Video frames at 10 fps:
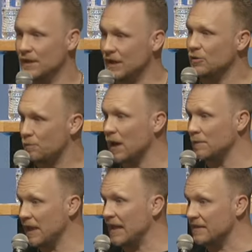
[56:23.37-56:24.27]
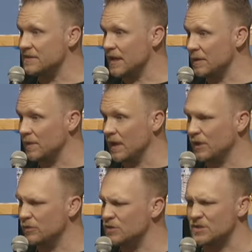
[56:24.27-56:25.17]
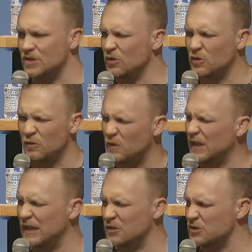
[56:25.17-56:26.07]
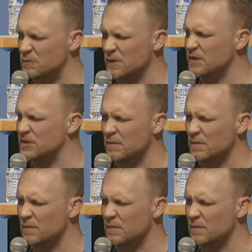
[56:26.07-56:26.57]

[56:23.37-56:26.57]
But you probably had the same thing. You just know, you feel it in your spirit.